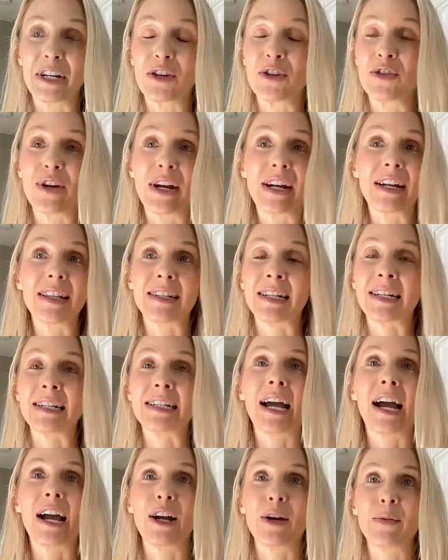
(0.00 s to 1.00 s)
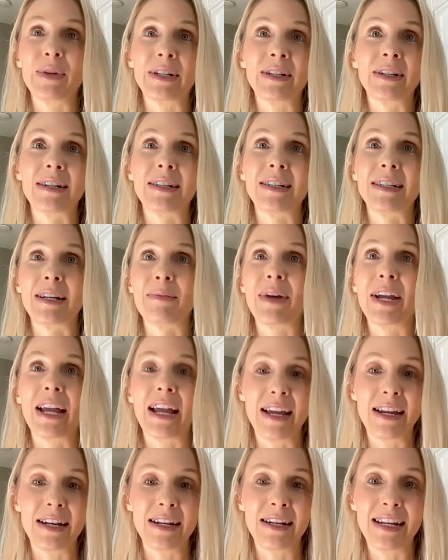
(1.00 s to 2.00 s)
like created this entire business in my
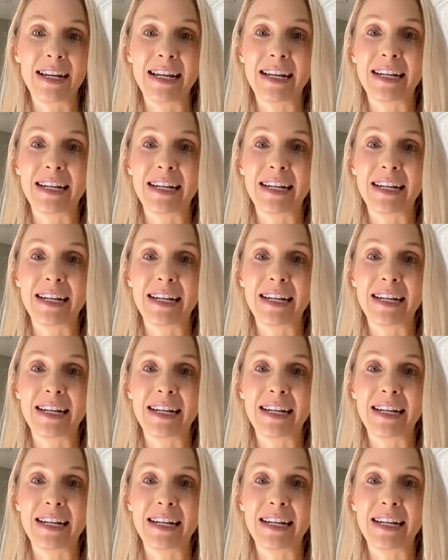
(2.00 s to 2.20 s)
head